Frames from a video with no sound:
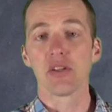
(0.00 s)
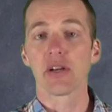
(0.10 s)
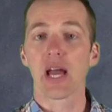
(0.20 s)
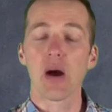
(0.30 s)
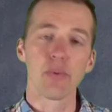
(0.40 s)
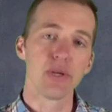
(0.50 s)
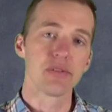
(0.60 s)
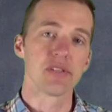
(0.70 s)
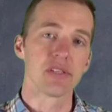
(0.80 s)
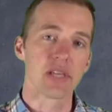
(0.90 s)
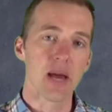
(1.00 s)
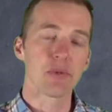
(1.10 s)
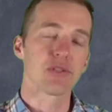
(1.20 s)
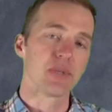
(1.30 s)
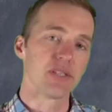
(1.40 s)
a look at how we use this in
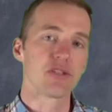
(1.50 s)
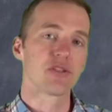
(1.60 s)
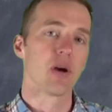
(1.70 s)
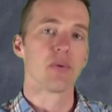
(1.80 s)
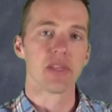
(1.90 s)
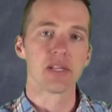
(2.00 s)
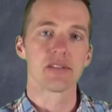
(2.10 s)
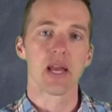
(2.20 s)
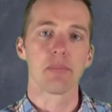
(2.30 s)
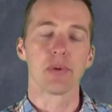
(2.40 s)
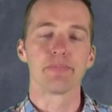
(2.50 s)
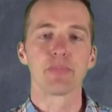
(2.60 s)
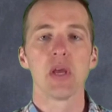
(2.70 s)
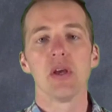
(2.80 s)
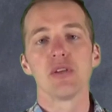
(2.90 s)
chemistry is to start with an example.
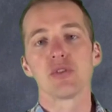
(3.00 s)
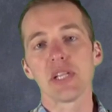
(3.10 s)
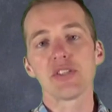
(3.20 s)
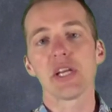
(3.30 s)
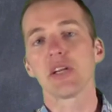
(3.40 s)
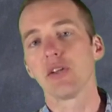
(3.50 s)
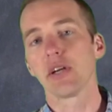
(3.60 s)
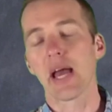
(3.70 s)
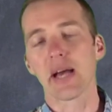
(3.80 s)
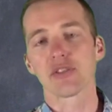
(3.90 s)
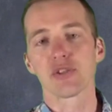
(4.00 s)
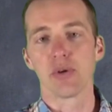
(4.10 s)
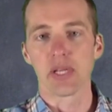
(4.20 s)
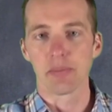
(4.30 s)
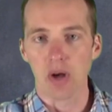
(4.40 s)
So let's take a look at
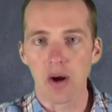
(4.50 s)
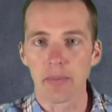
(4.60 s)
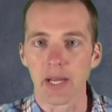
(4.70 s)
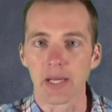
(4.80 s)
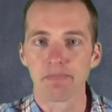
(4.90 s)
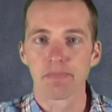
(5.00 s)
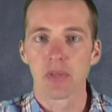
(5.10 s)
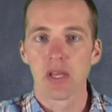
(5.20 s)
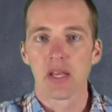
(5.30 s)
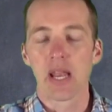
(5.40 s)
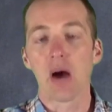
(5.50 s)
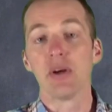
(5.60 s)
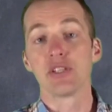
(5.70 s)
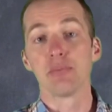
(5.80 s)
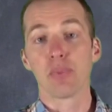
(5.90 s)
sodium carbonate. Now,
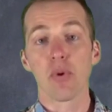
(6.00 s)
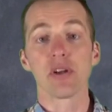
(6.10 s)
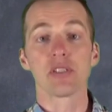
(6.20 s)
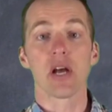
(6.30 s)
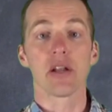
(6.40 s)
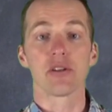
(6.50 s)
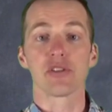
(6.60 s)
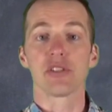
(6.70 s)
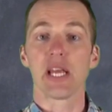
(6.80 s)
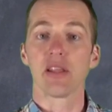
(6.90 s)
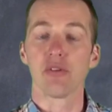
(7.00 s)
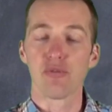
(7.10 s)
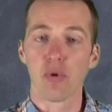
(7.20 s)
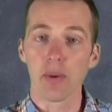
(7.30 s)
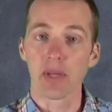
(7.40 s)
it's important to understand the
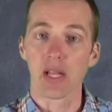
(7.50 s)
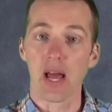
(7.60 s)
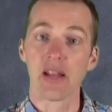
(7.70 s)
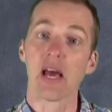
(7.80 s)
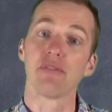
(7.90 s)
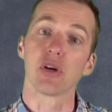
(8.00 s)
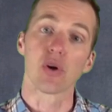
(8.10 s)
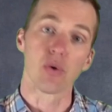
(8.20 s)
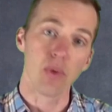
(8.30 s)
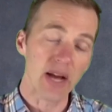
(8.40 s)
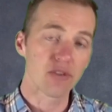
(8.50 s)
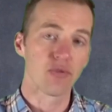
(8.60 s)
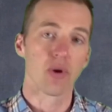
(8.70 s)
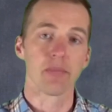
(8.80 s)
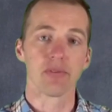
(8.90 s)
formula and have the correct
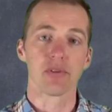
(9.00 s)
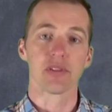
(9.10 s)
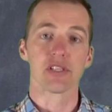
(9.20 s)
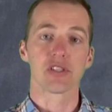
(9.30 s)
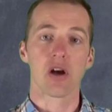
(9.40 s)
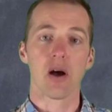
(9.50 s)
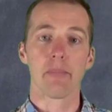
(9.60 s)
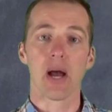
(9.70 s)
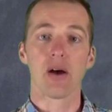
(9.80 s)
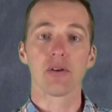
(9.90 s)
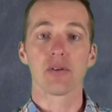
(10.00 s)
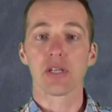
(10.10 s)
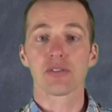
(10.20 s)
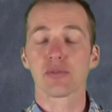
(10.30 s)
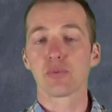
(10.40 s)
formula for this compound, or
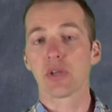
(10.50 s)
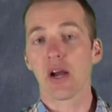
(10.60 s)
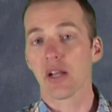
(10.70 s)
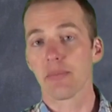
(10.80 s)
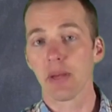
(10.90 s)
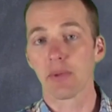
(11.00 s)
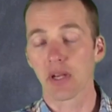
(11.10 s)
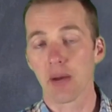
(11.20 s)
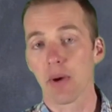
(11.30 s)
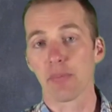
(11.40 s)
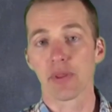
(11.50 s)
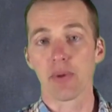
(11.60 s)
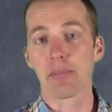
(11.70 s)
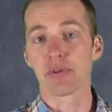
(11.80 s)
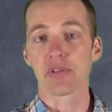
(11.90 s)
else we're not going to be able to come up with the
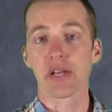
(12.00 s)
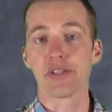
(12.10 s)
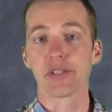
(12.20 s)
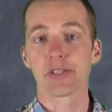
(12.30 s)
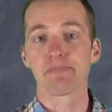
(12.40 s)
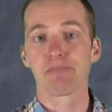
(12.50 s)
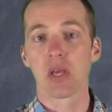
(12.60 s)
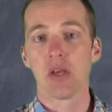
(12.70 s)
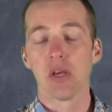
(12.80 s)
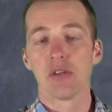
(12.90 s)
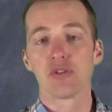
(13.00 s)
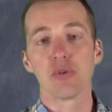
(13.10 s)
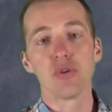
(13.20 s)
right percentages. So